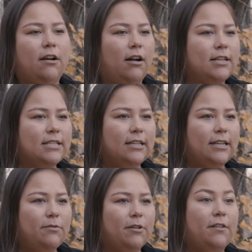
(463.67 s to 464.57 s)

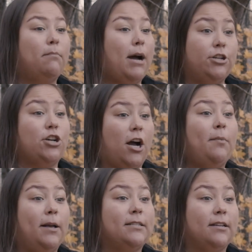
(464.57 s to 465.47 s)
constantly within my
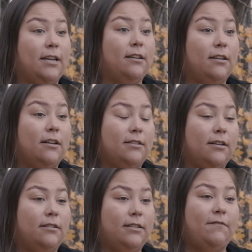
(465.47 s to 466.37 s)
job as
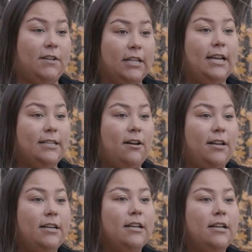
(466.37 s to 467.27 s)
a safety
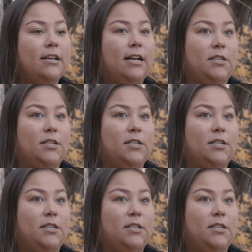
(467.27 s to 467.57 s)
liaison,